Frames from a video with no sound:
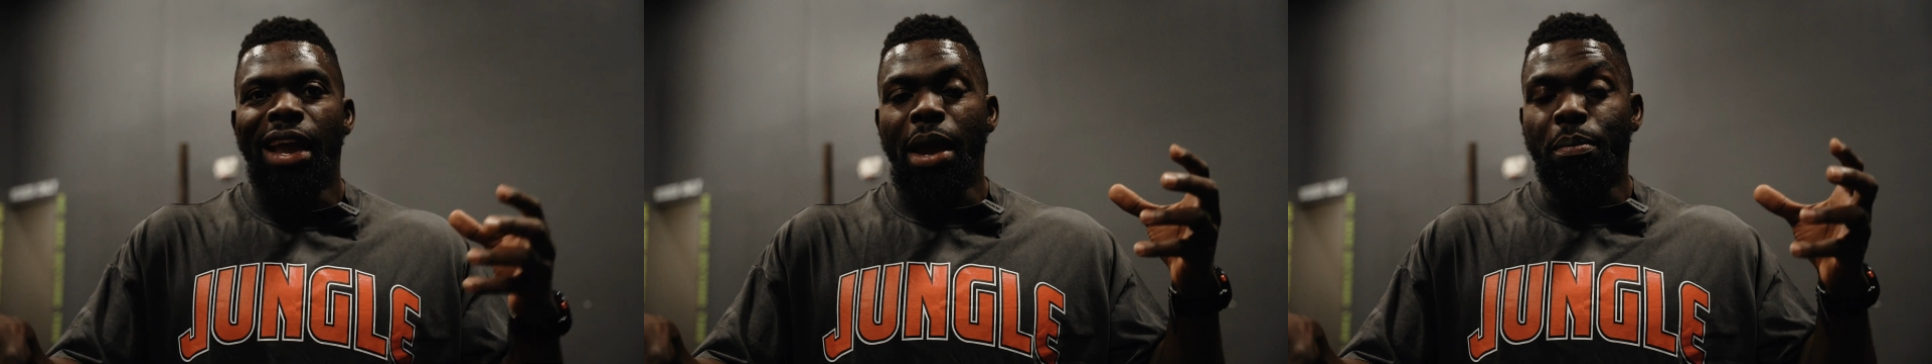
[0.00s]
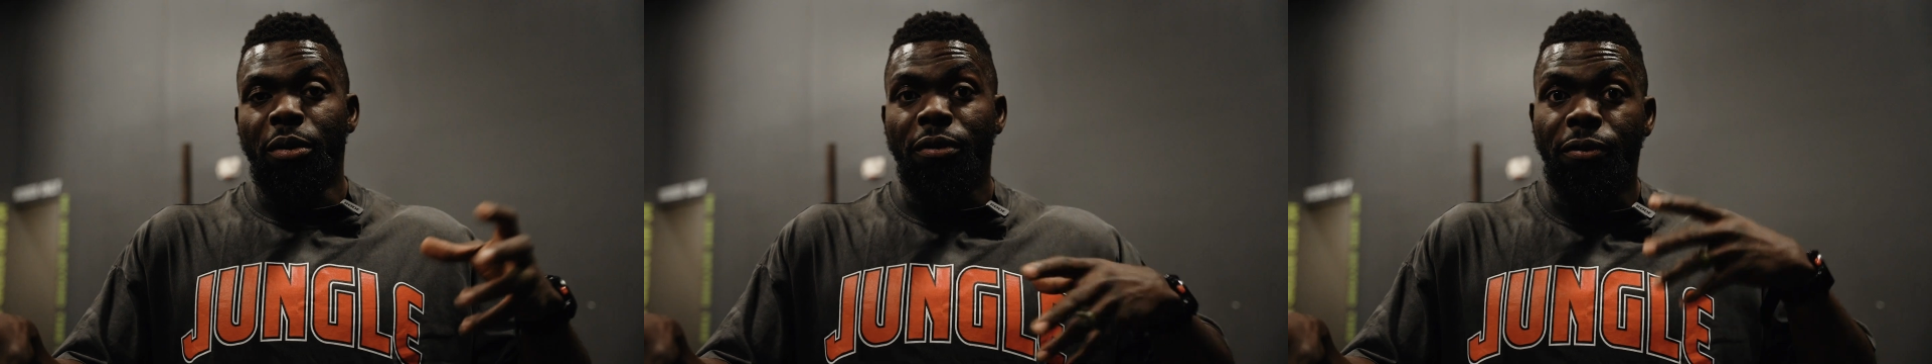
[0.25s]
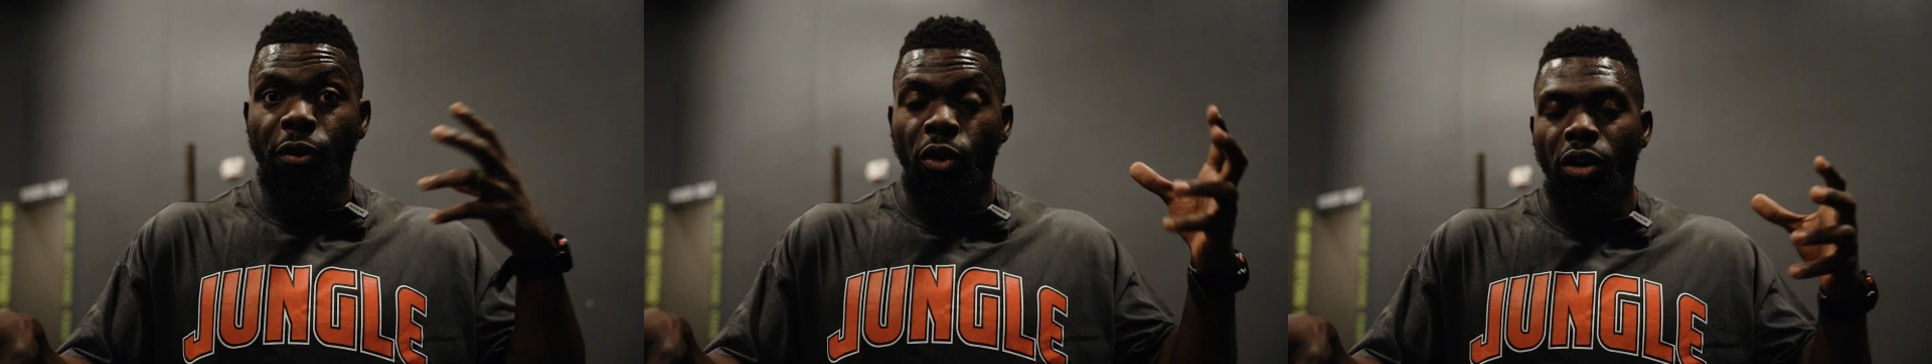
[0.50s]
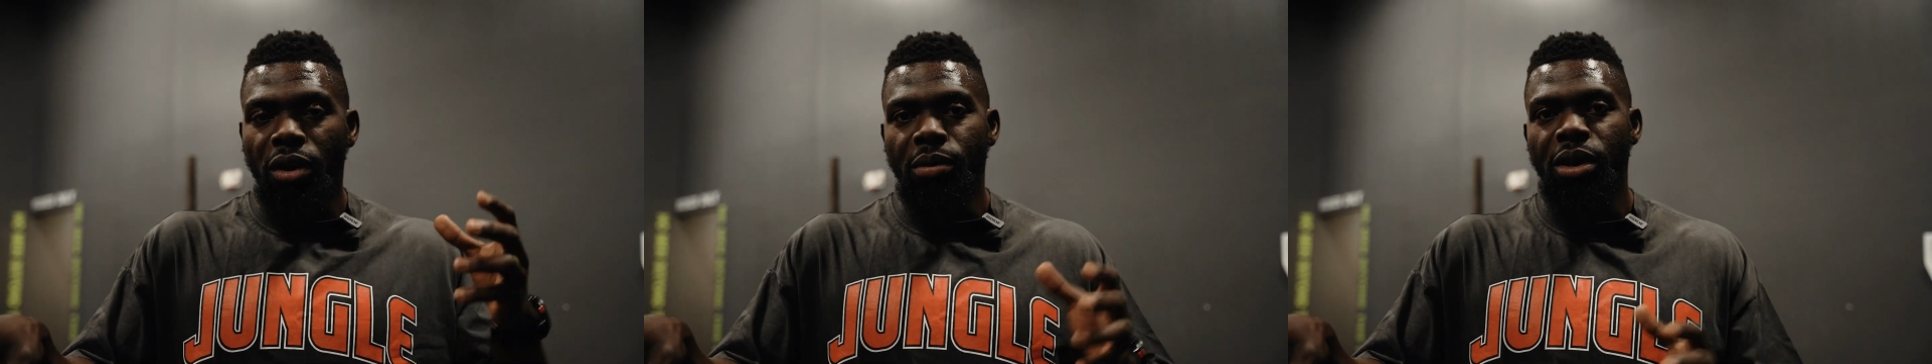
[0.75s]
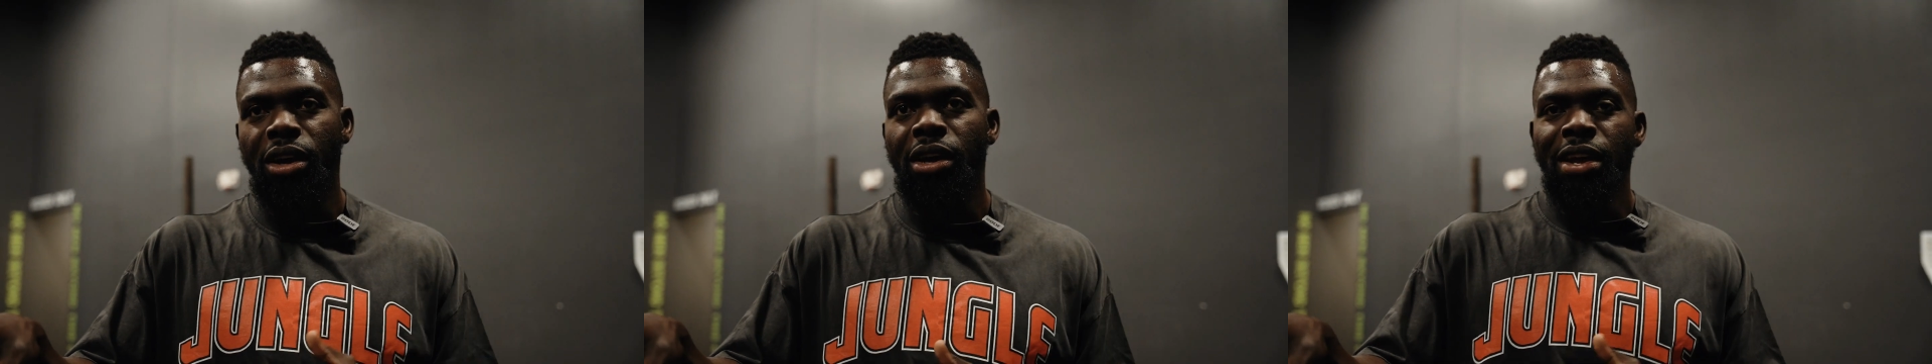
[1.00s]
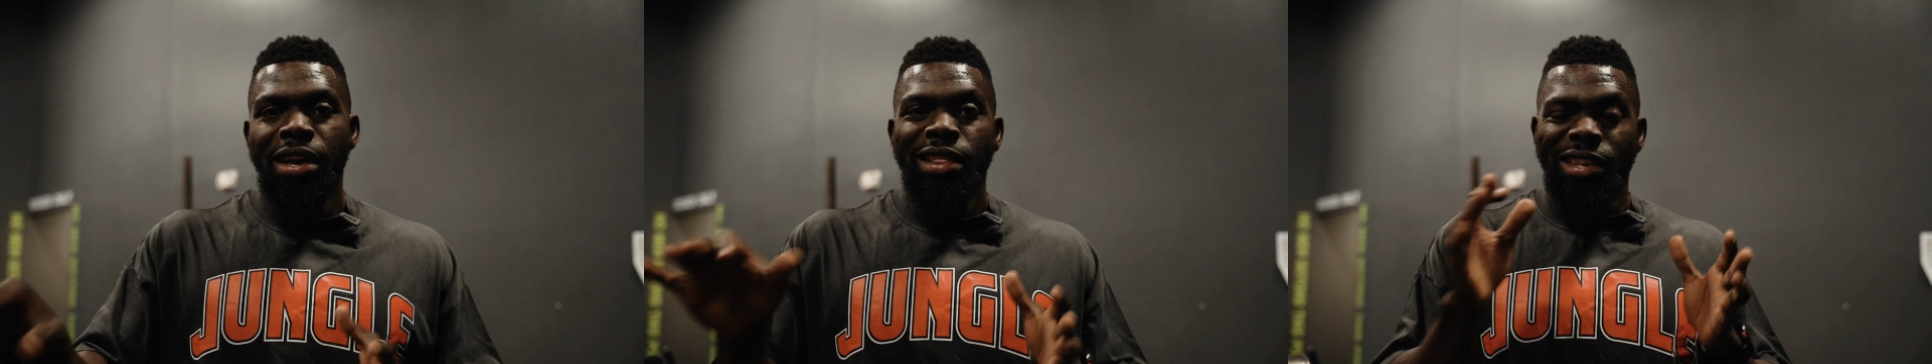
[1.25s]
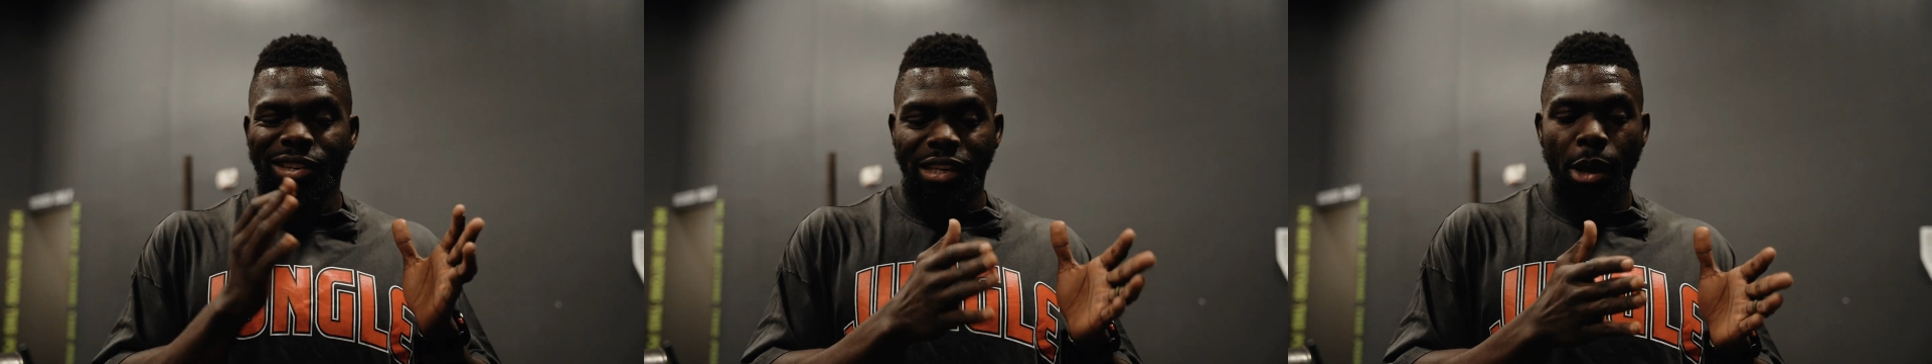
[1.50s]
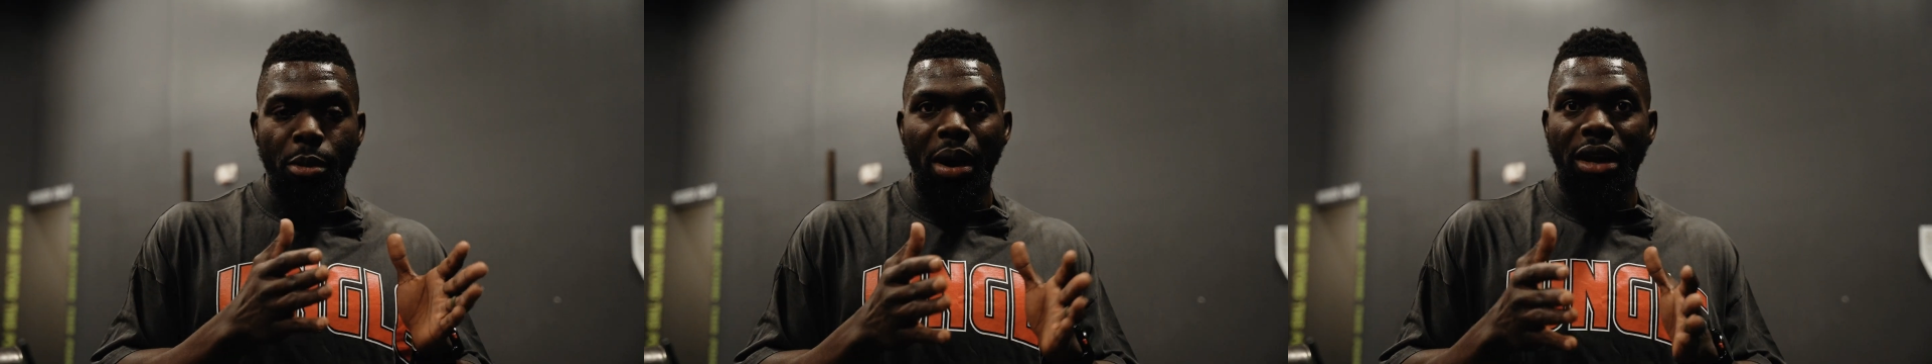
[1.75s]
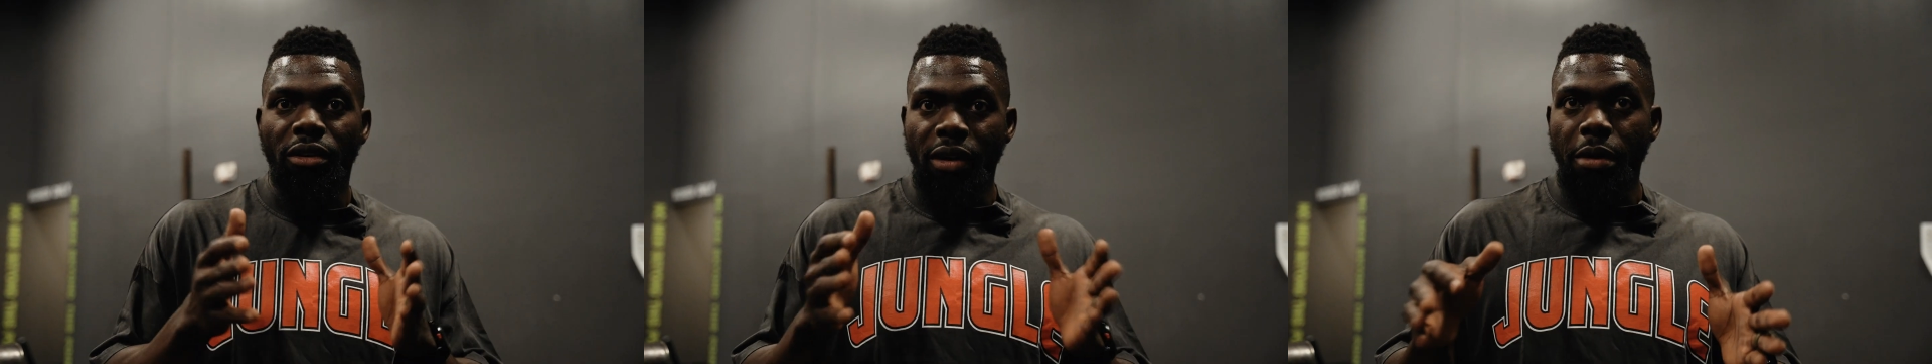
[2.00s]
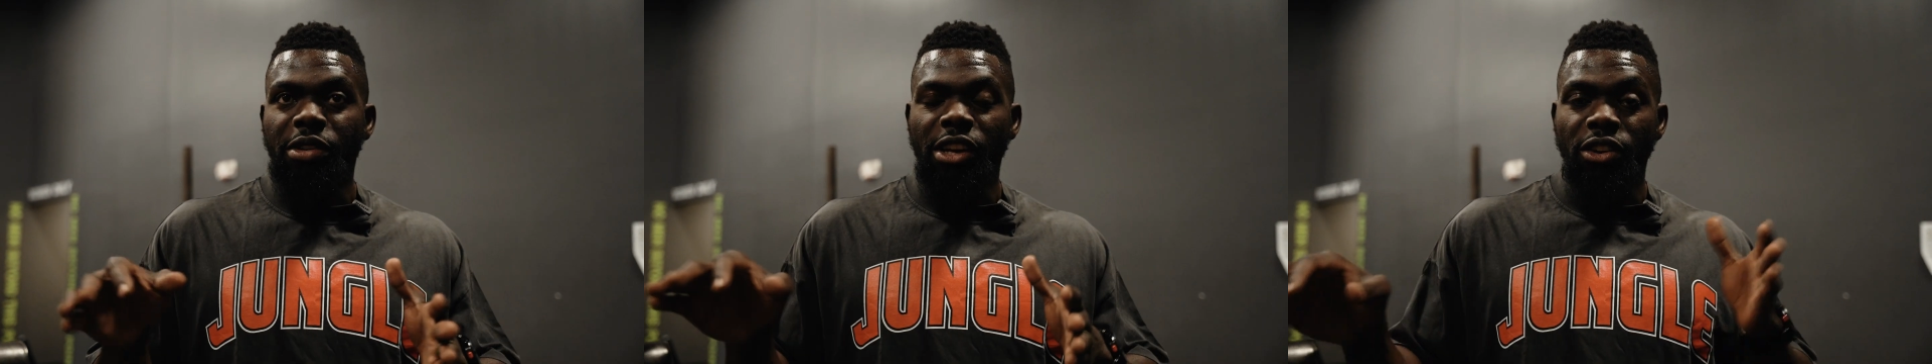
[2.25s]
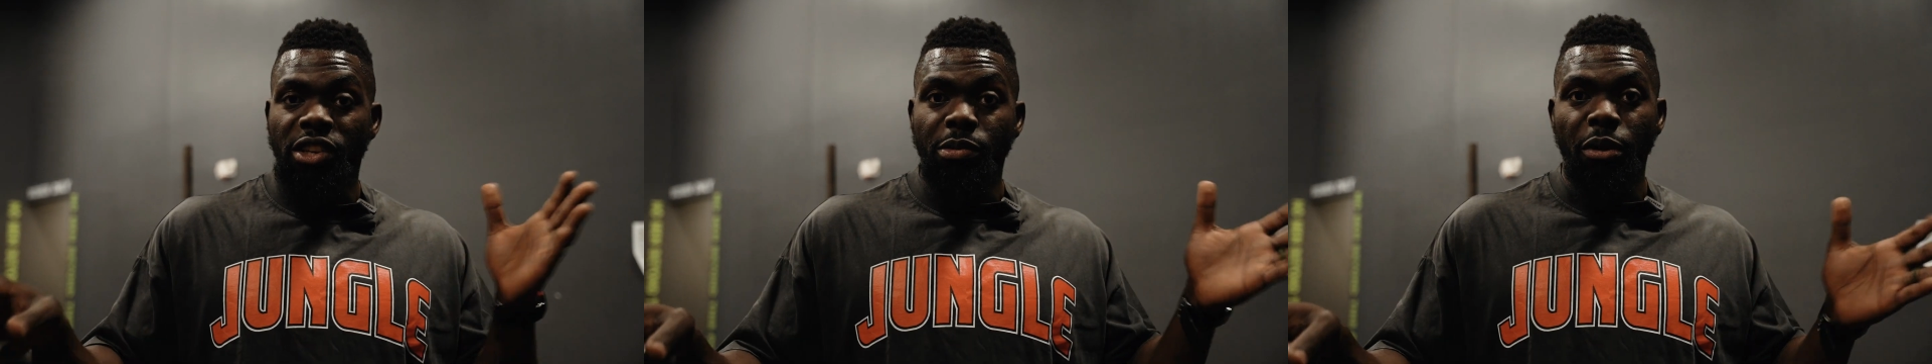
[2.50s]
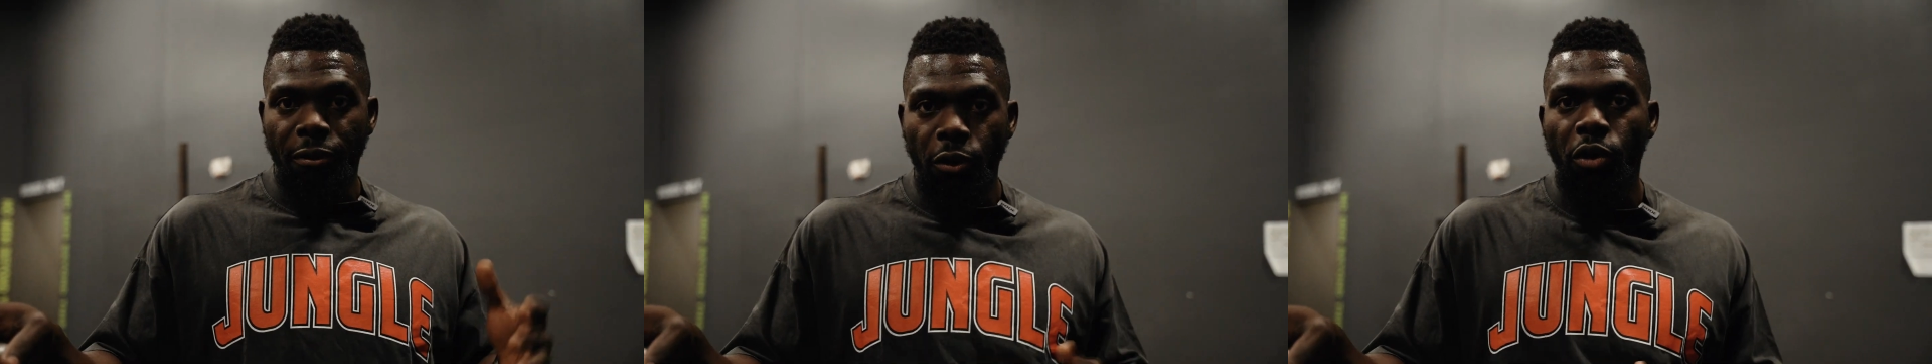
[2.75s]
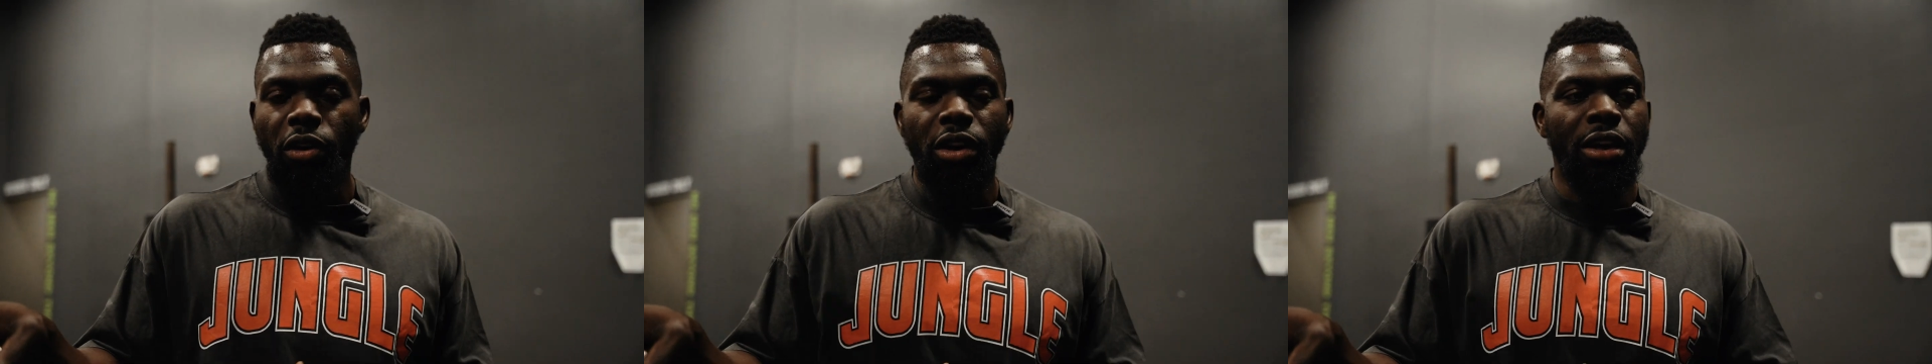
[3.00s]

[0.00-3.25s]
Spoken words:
and perform the same amount of reps that you did before.